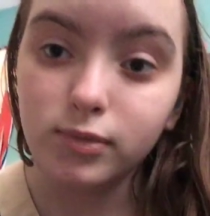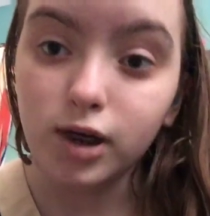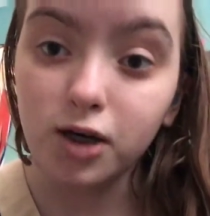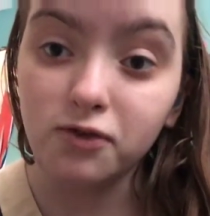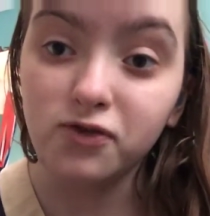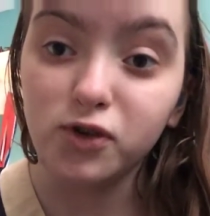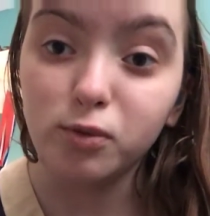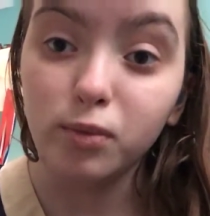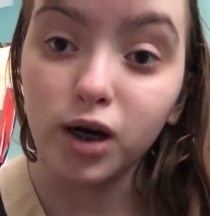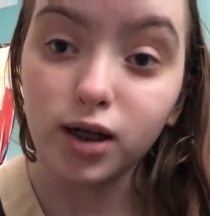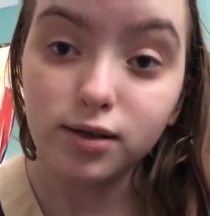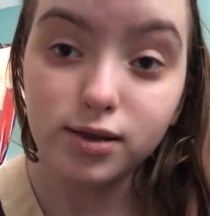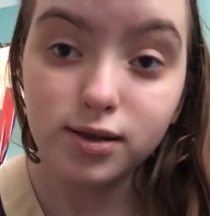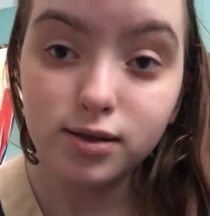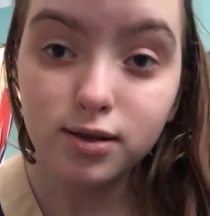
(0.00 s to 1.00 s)
a few
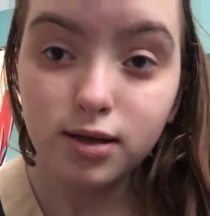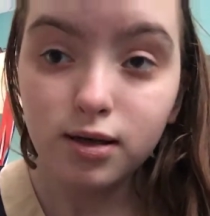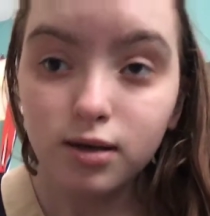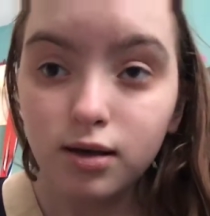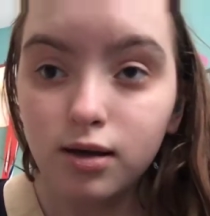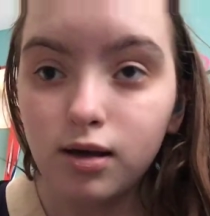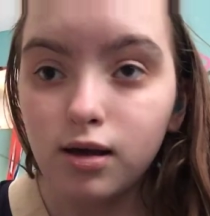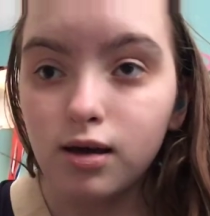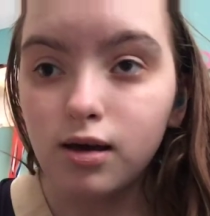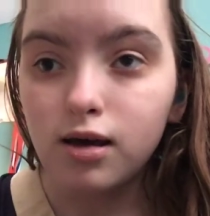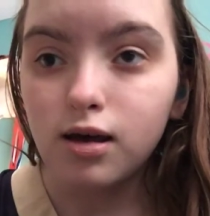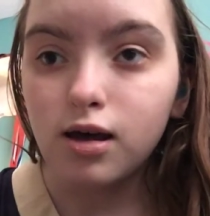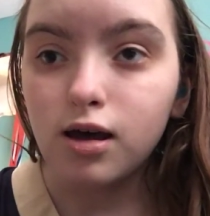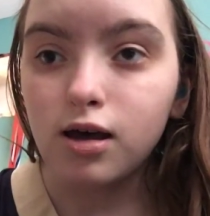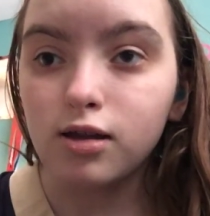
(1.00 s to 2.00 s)
months.
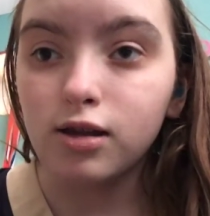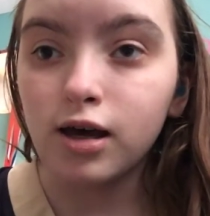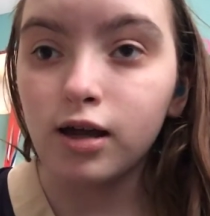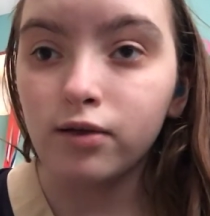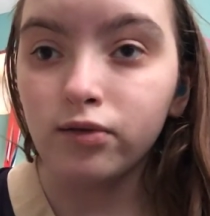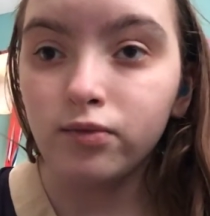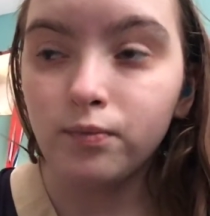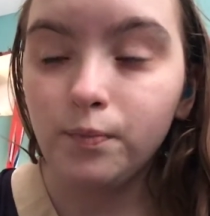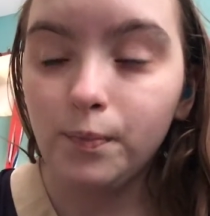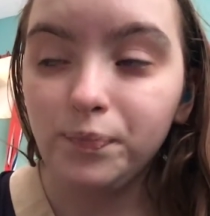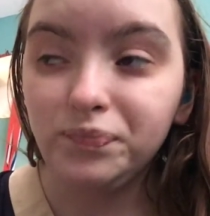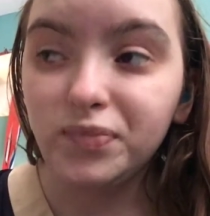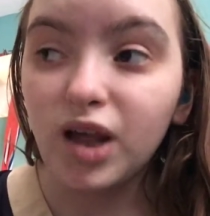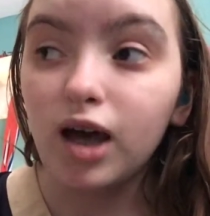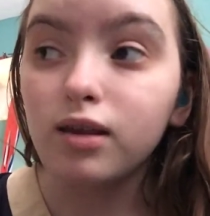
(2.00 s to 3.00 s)
And then
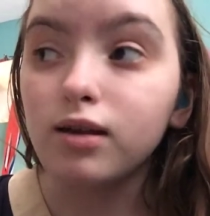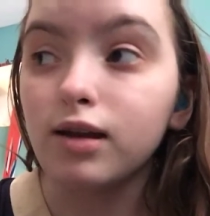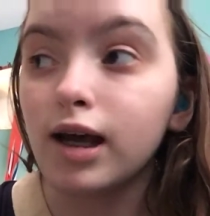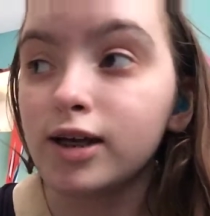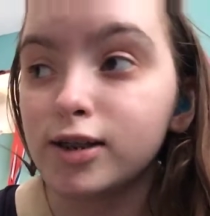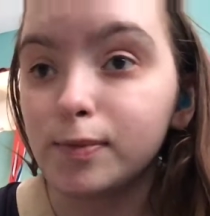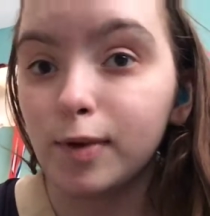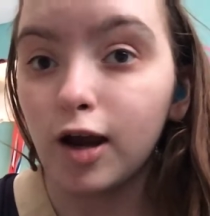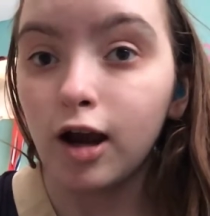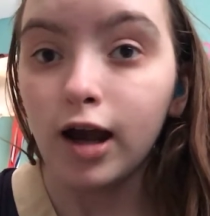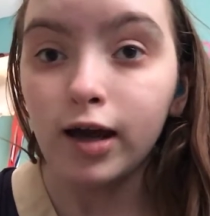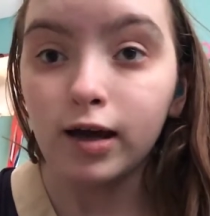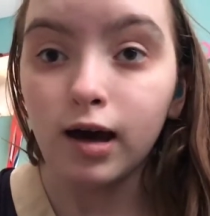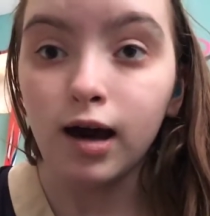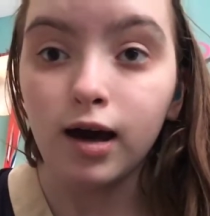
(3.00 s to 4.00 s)
the next pair
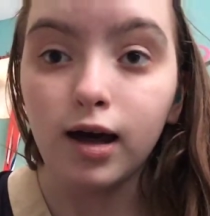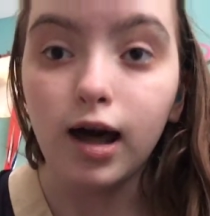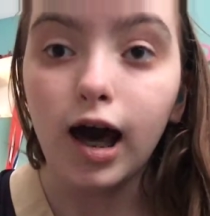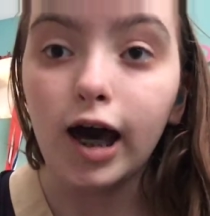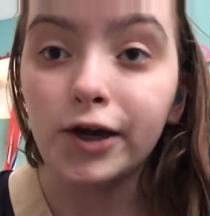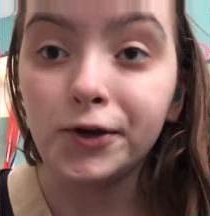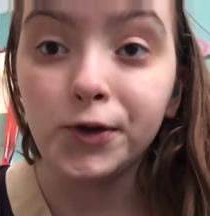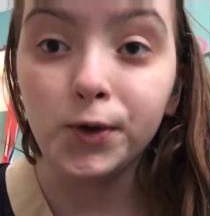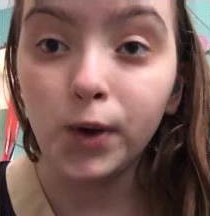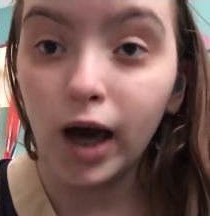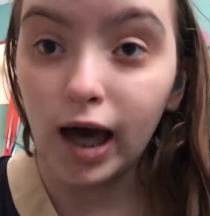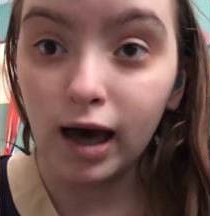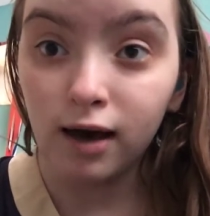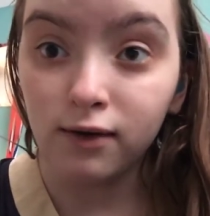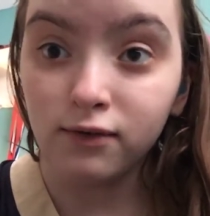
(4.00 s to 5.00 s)
I got, I do
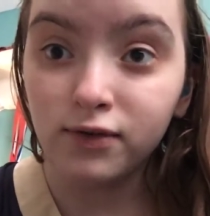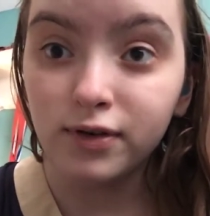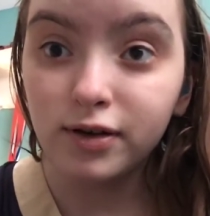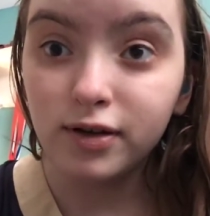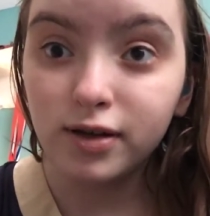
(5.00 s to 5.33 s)
have,